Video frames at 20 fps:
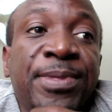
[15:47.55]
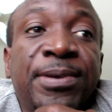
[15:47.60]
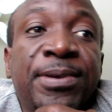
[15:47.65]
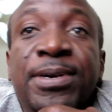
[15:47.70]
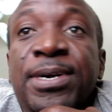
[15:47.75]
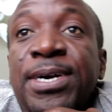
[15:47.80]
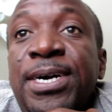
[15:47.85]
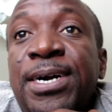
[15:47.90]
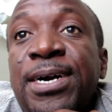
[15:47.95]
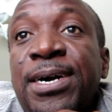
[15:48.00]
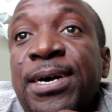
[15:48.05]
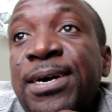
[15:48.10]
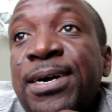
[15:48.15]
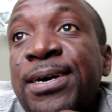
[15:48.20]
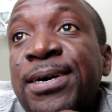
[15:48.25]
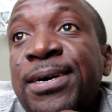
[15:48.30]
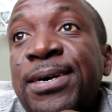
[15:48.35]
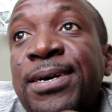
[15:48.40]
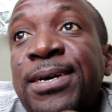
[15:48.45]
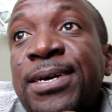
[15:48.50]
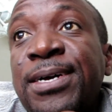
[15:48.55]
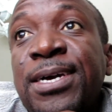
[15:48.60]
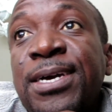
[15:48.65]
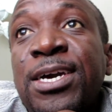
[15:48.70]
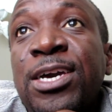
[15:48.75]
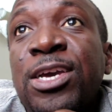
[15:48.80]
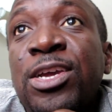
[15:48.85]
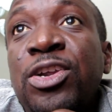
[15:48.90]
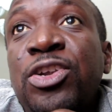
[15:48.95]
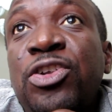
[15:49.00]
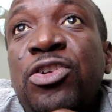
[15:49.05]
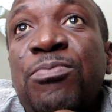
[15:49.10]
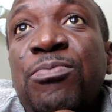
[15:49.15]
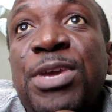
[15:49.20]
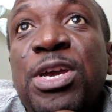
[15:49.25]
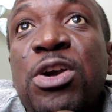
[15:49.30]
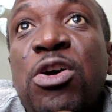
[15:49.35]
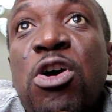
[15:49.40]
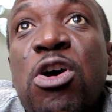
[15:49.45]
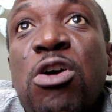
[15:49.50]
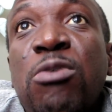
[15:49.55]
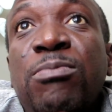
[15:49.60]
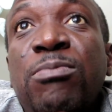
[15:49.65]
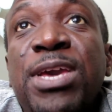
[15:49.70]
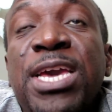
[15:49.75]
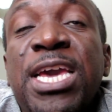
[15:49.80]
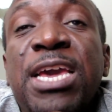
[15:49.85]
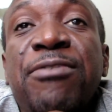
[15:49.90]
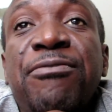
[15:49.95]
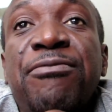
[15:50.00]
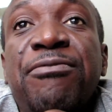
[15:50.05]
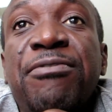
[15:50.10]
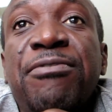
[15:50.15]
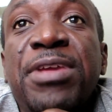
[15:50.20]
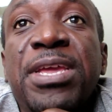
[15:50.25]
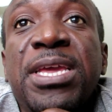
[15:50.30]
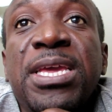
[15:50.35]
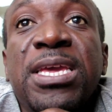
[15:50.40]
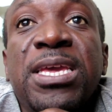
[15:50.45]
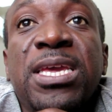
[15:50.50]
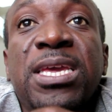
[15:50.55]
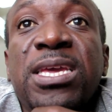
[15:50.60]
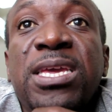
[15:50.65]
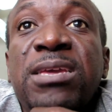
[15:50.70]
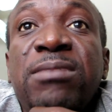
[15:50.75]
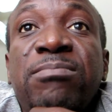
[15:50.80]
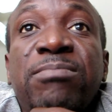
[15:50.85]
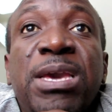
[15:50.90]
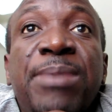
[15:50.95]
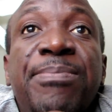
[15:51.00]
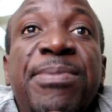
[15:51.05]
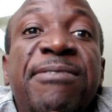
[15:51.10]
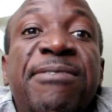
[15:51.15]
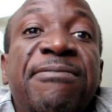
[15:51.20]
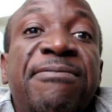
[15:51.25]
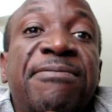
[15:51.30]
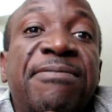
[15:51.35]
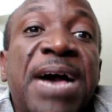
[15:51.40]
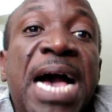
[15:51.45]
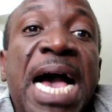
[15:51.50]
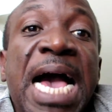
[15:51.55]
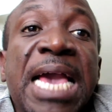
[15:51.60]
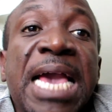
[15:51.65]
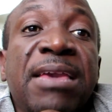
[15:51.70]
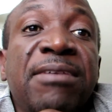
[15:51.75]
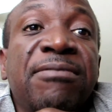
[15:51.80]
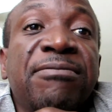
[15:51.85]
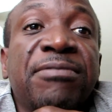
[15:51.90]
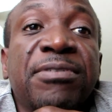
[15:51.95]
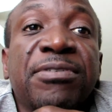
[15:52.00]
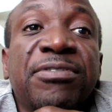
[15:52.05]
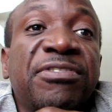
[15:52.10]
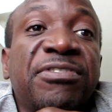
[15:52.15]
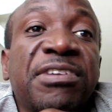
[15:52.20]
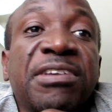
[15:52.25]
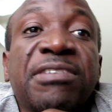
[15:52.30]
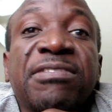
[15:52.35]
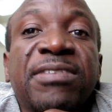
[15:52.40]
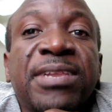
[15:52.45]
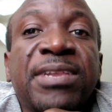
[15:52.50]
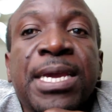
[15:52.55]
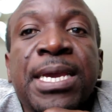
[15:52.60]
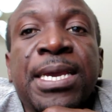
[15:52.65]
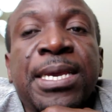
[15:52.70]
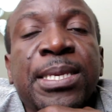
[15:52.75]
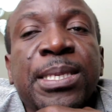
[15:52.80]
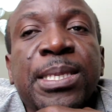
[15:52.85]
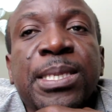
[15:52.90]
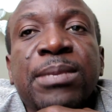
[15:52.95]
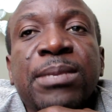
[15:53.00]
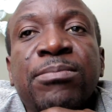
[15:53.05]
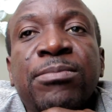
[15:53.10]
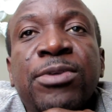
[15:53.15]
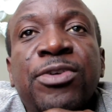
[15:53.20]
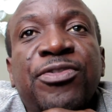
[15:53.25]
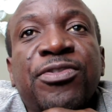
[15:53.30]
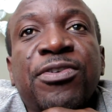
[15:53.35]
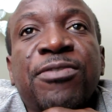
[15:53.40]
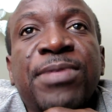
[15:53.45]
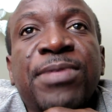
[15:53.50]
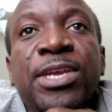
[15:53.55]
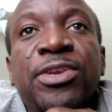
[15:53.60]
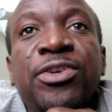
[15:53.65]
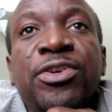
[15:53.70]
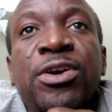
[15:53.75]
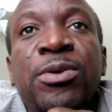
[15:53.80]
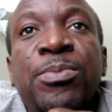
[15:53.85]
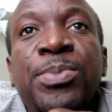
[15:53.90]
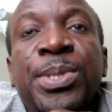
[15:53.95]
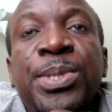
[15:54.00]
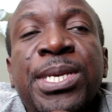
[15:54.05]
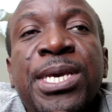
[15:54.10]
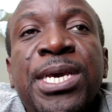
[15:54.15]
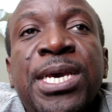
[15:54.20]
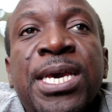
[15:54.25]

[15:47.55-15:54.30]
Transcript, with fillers: uh, you should be home every maybe five or six days, most of the jobs,